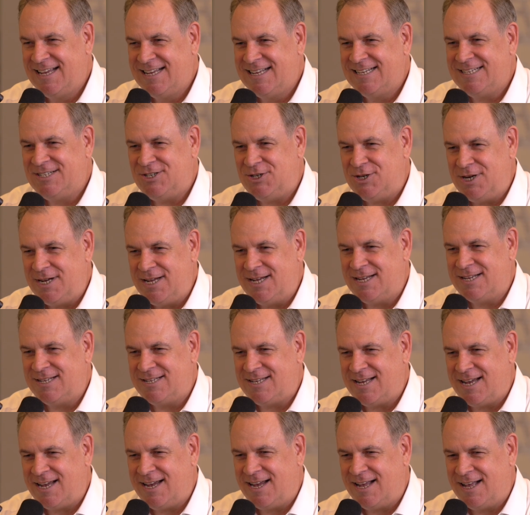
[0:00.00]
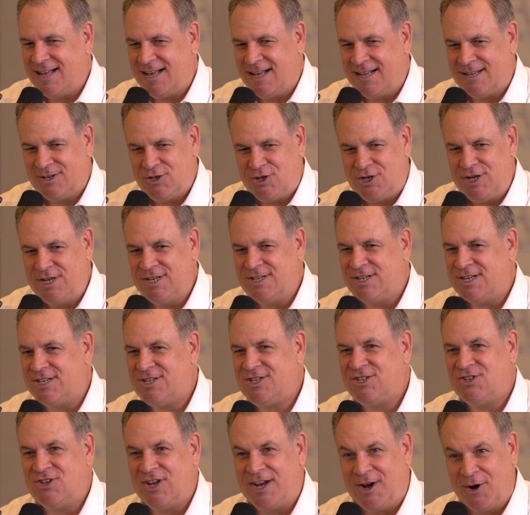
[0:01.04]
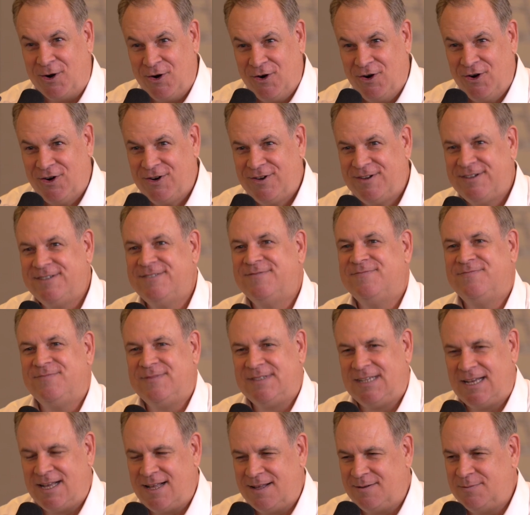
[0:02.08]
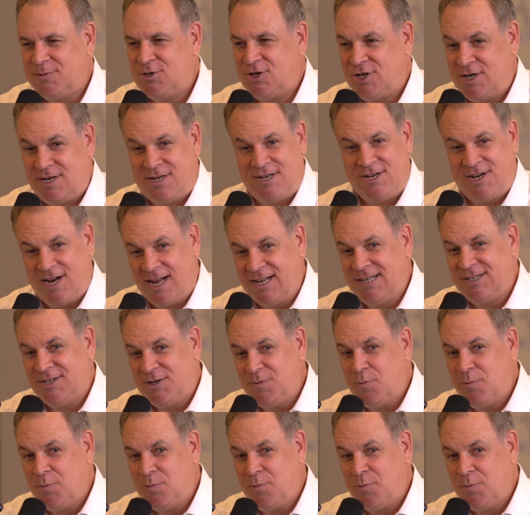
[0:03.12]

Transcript: She is a singer. Mm-hmm. She's actually a